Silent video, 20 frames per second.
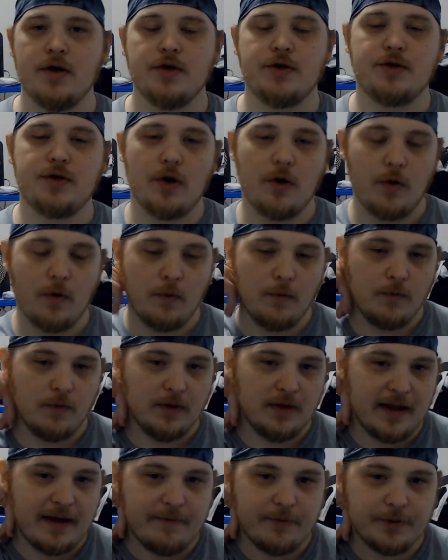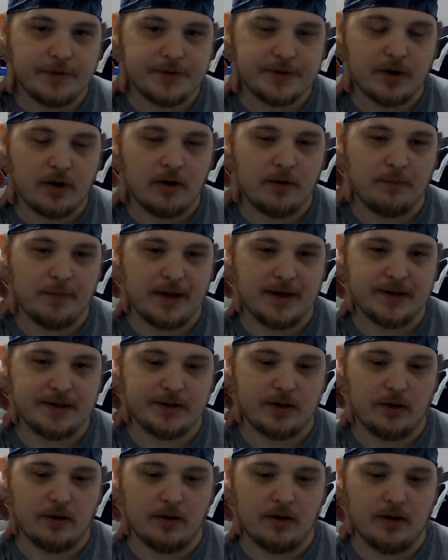So levels are
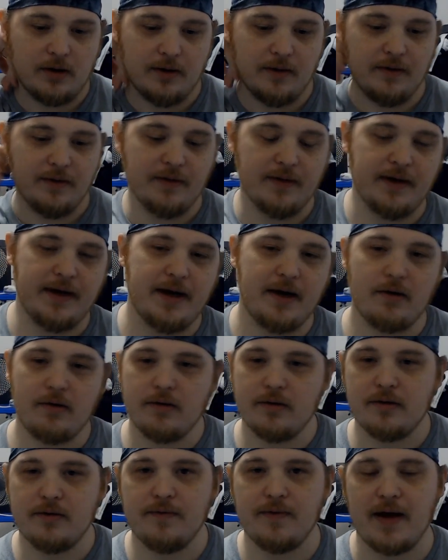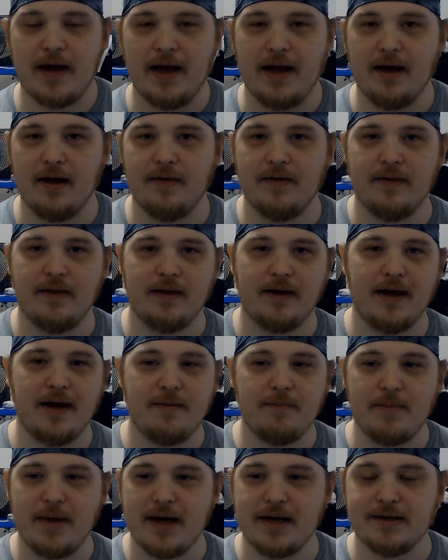based on the narrative and the
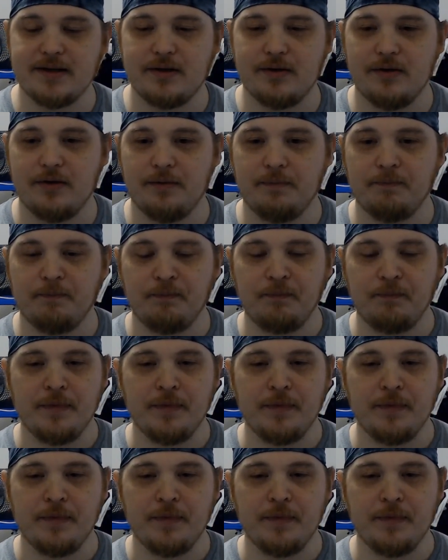game master.